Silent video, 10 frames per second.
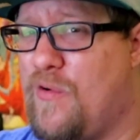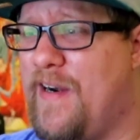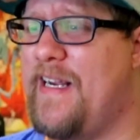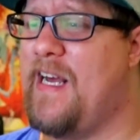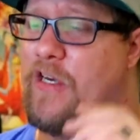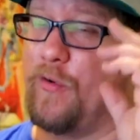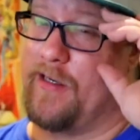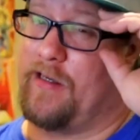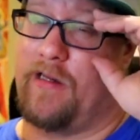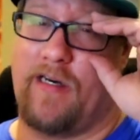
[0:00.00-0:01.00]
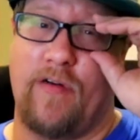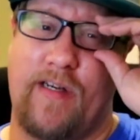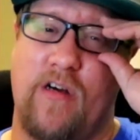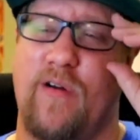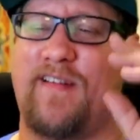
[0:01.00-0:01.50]
great and you can clearly
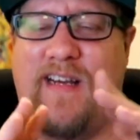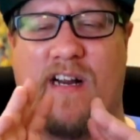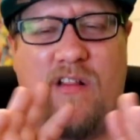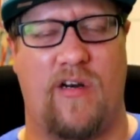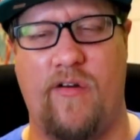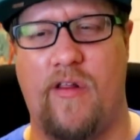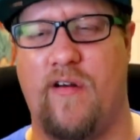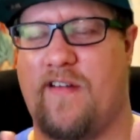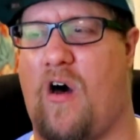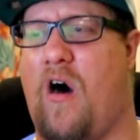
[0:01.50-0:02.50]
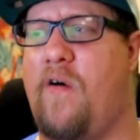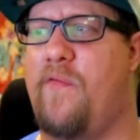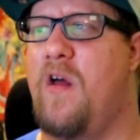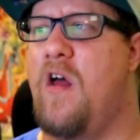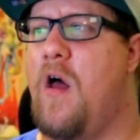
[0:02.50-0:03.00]
notice it clearly looks
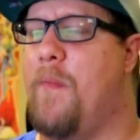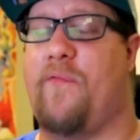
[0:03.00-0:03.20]
off,